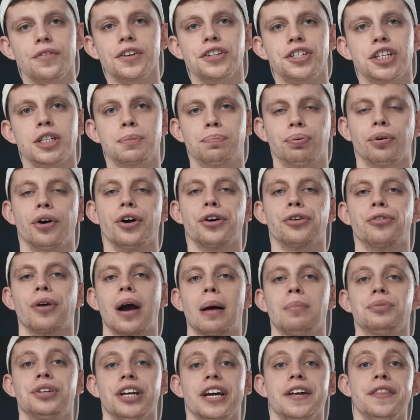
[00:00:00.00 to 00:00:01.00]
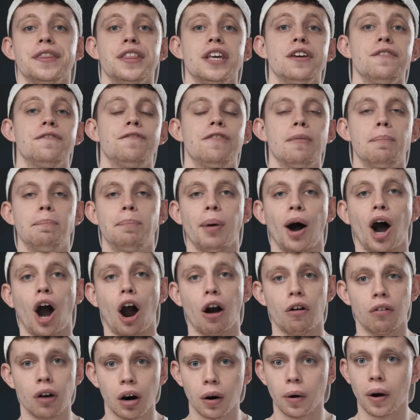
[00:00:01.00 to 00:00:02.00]
of this is programmed in the
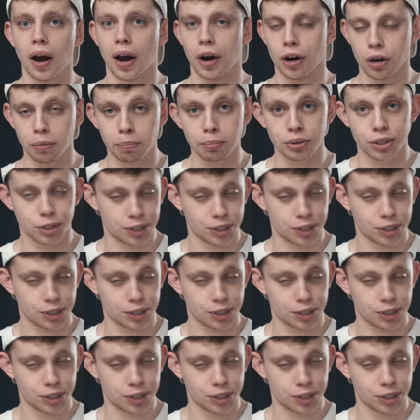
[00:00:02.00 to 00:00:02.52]
Fibaro Home